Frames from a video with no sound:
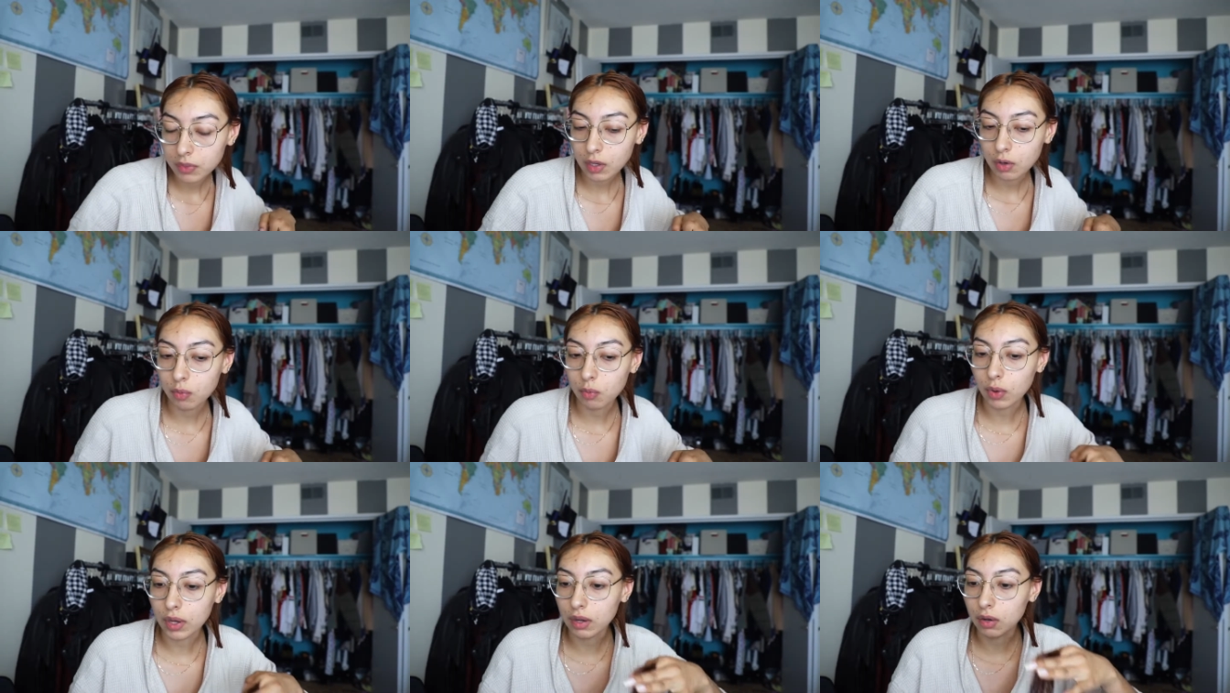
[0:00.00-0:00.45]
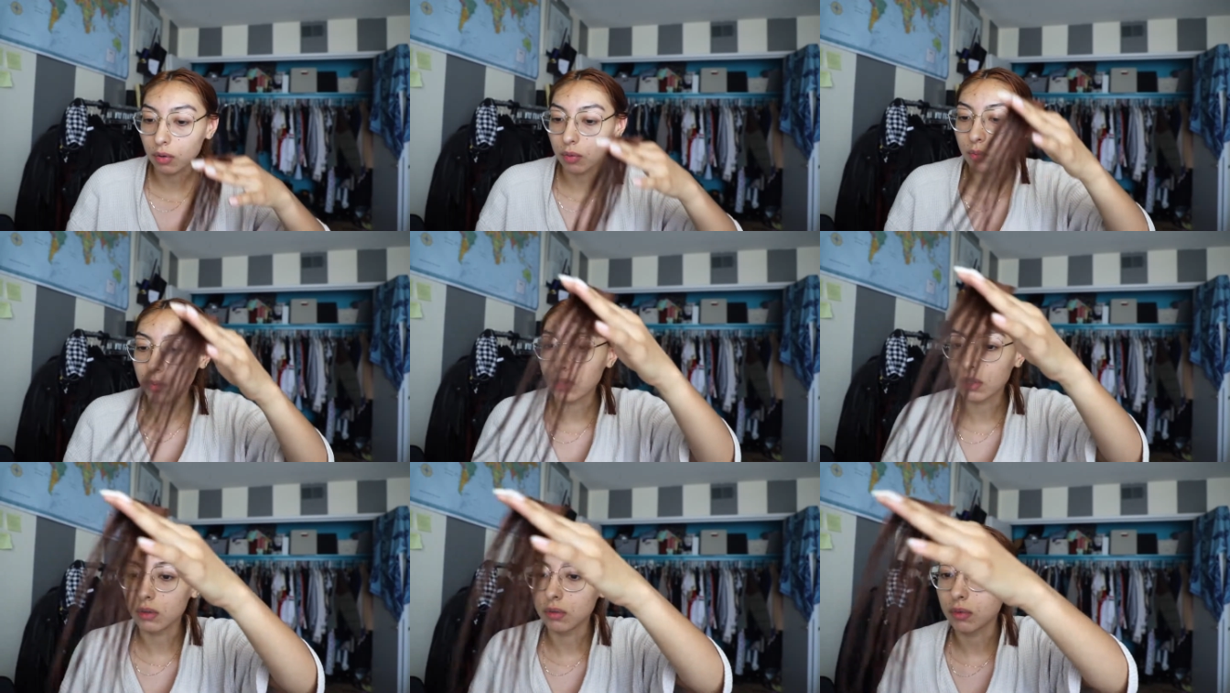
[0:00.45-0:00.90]
where
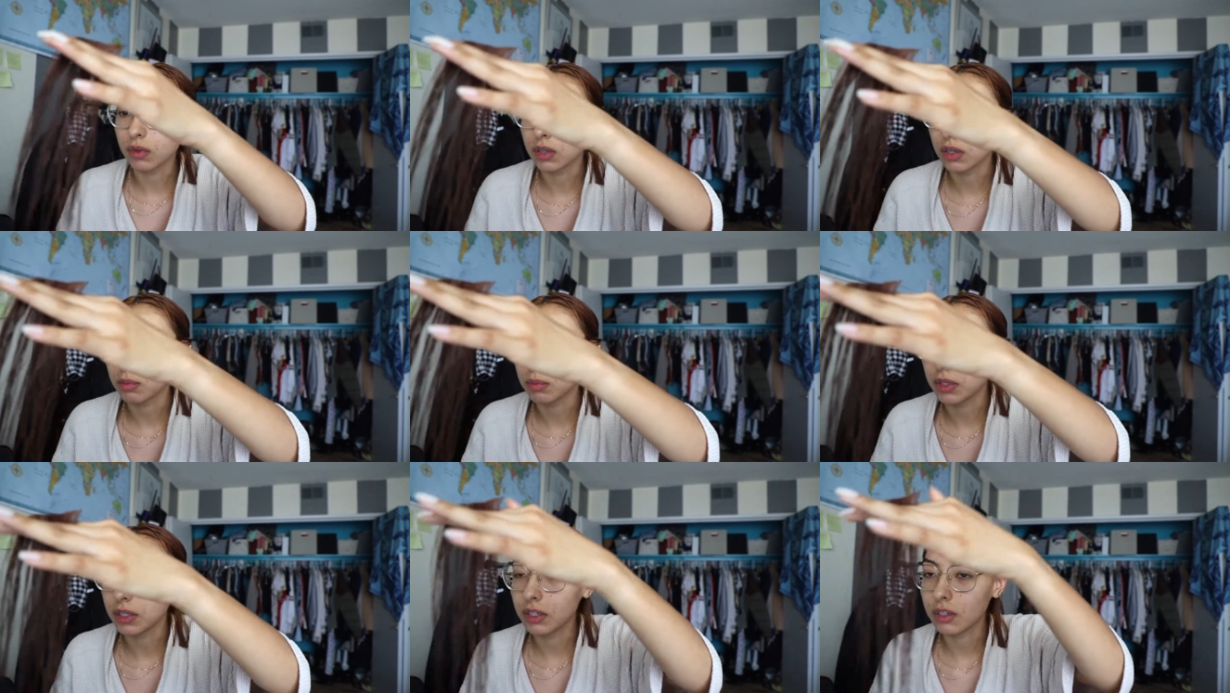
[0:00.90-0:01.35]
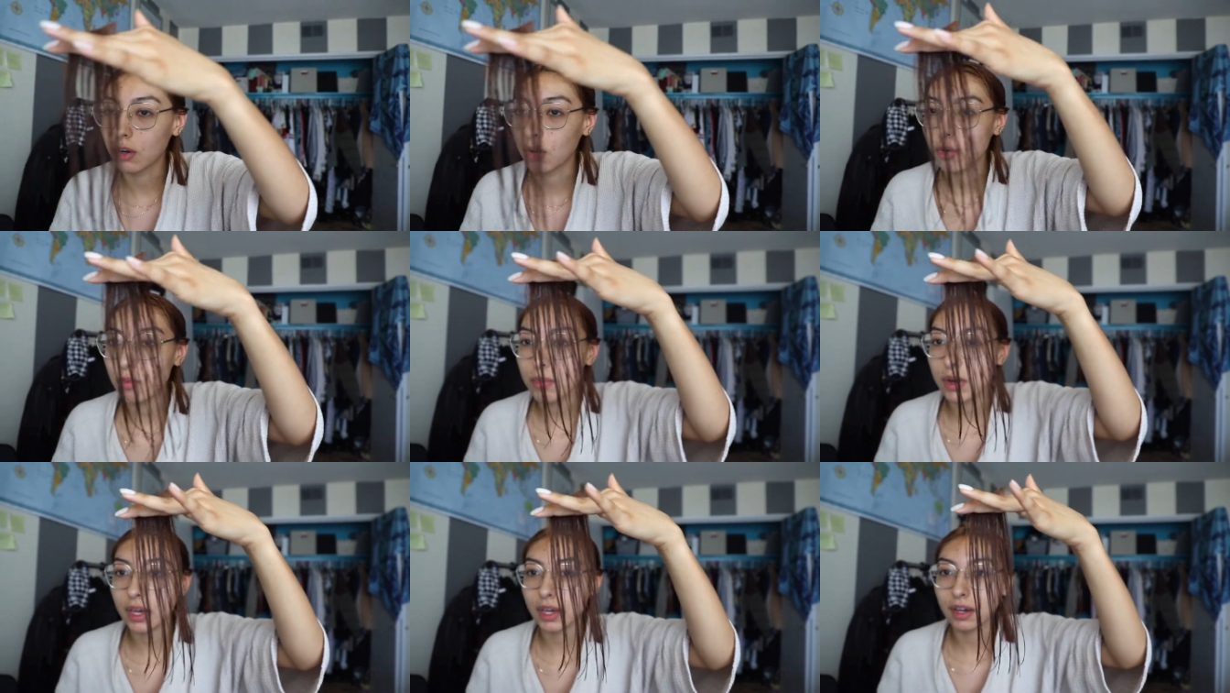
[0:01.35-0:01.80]
we want to be.
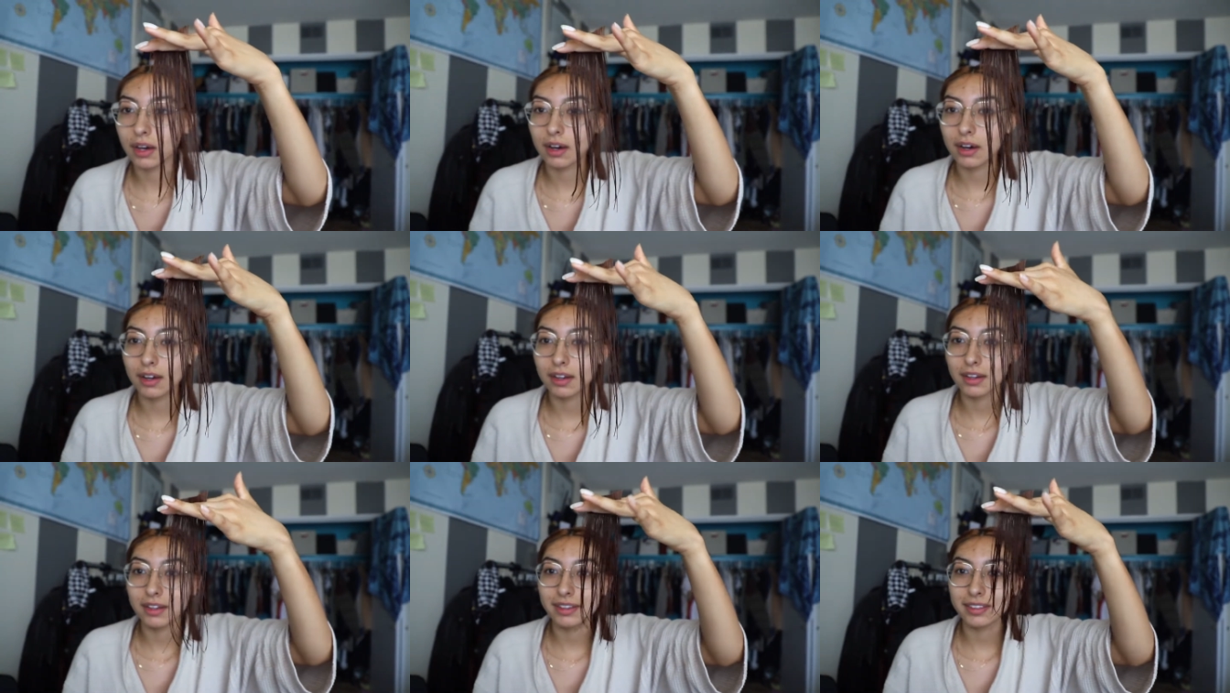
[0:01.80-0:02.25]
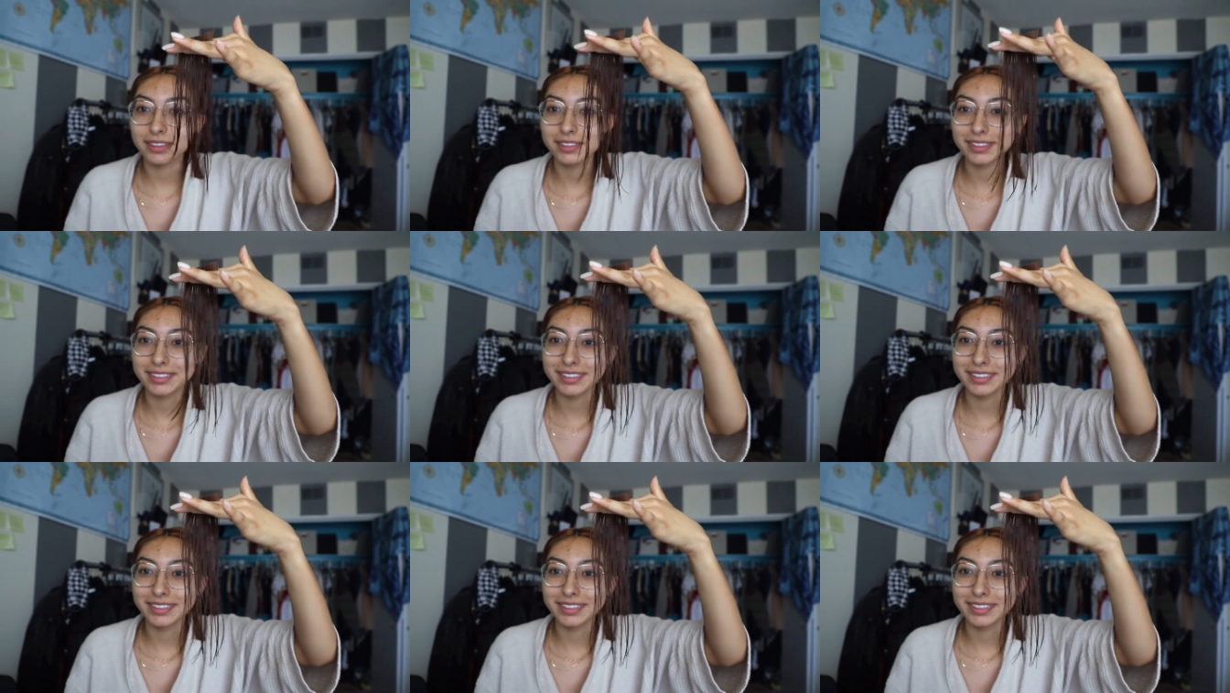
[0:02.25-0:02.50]
Oh my god.